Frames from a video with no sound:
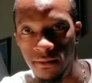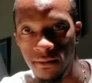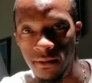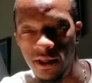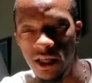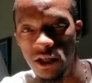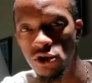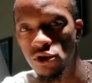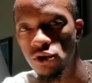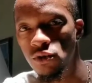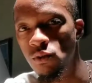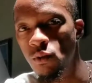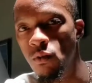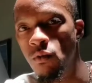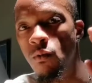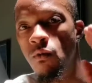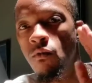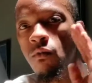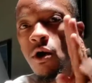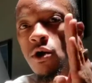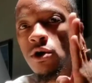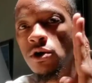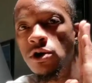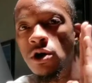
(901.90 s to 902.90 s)
that you
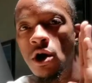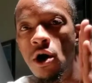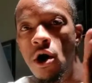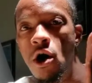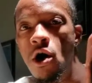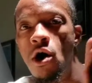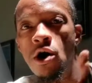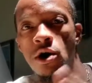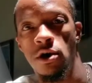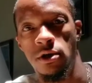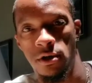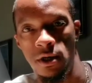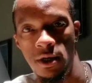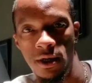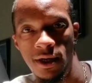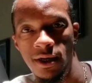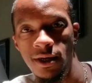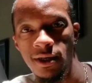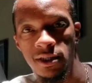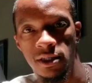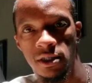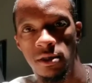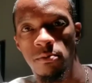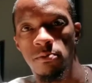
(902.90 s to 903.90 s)
worked hard
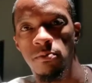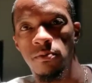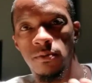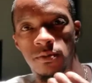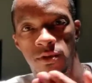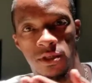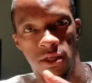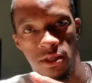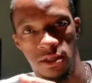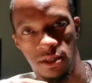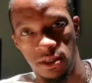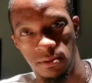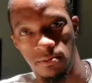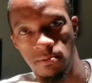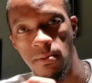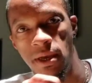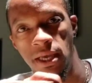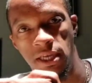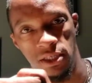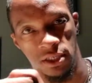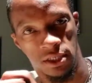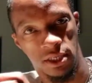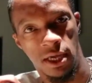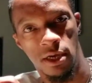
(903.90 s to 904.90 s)
to
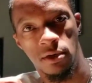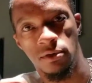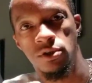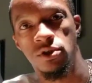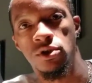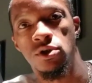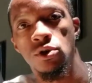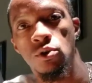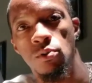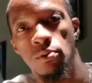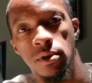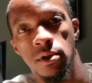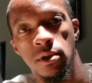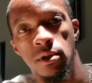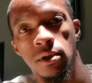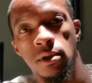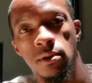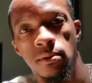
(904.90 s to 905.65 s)
make sound stupid.